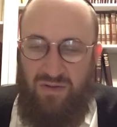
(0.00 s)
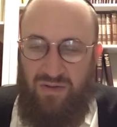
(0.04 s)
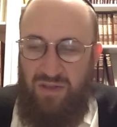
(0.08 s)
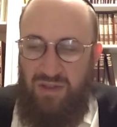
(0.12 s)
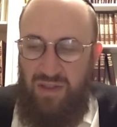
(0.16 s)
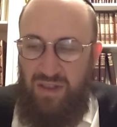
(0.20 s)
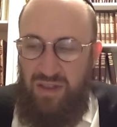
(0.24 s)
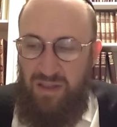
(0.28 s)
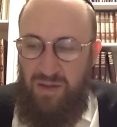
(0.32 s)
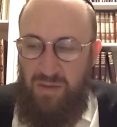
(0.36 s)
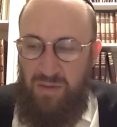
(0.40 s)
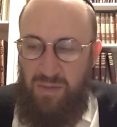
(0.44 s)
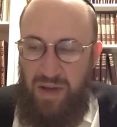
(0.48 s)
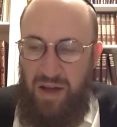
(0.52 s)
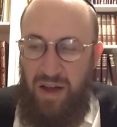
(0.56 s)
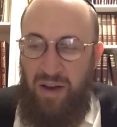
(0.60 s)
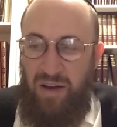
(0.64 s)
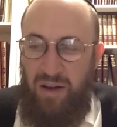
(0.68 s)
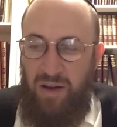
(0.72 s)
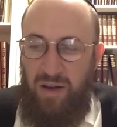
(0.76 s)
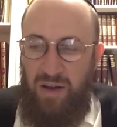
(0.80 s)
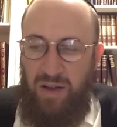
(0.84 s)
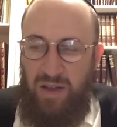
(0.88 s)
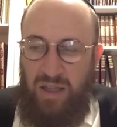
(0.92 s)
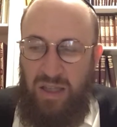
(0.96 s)
It's
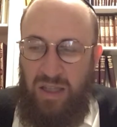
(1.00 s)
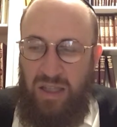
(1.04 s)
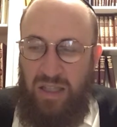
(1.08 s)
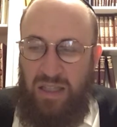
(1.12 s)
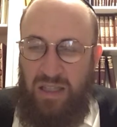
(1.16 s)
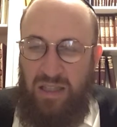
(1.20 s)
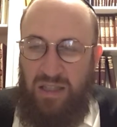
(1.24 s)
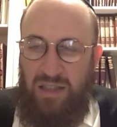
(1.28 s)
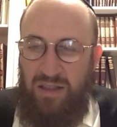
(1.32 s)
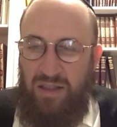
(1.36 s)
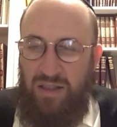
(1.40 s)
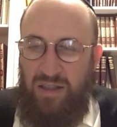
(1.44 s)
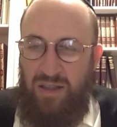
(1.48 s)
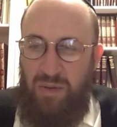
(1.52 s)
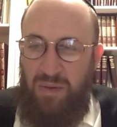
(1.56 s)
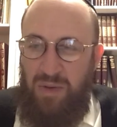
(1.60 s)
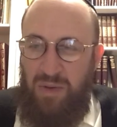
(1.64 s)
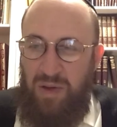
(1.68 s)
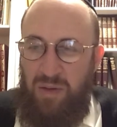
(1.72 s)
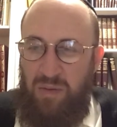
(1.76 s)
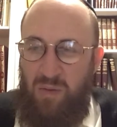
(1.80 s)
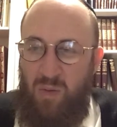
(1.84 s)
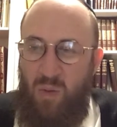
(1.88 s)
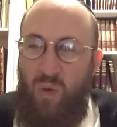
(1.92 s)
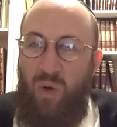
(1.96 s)
about
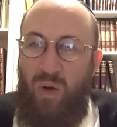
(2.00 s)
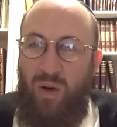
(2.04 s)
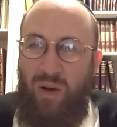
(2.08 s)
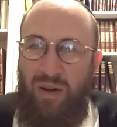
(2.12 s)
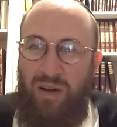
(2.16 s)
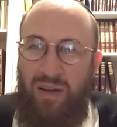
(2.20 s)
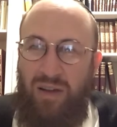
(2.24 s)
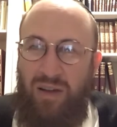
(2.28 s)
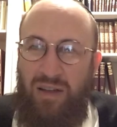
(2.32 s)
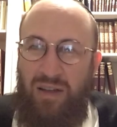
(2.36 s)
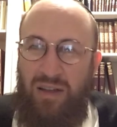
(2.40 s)
something more